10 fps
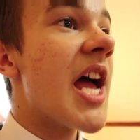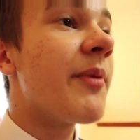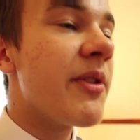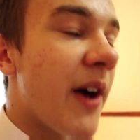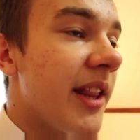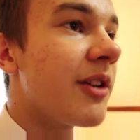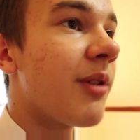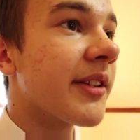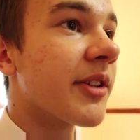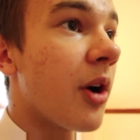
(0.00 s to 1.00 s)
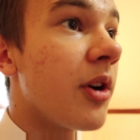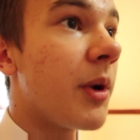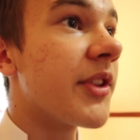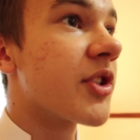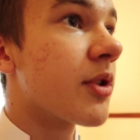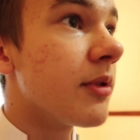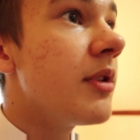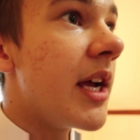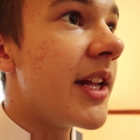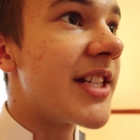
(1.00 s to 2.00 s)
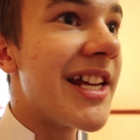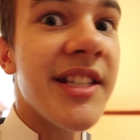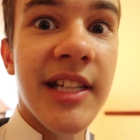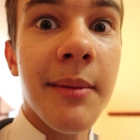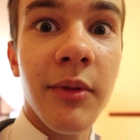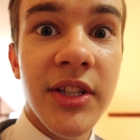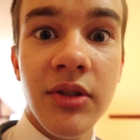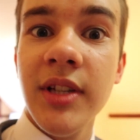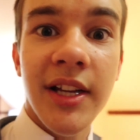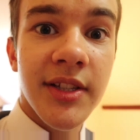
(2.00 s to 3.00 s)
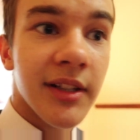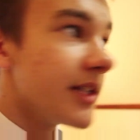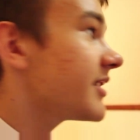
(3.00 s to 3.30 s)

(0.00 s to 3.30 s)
Have we finally cracked the code on what the true intended name of this utensil